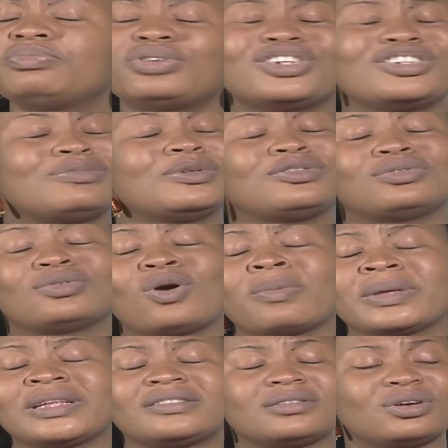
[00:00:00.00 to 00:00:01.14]
Lord, please be to
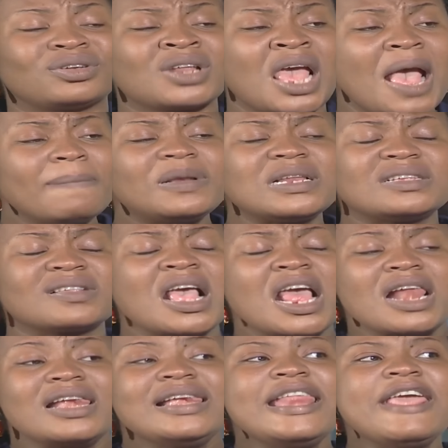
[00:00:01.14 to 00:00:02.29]
Almighty God. Please,
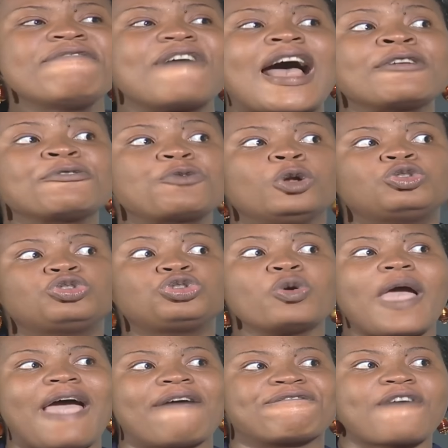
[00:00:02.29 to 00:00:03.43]
leave and don't
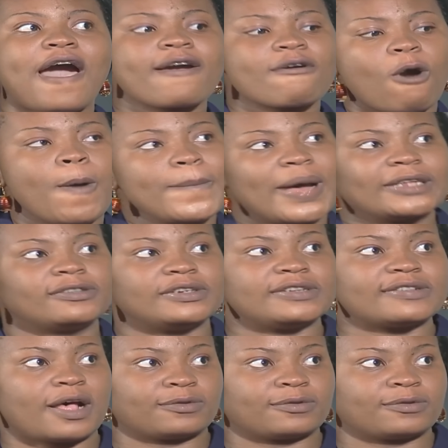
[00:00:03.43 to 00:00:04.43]
you ever come back to this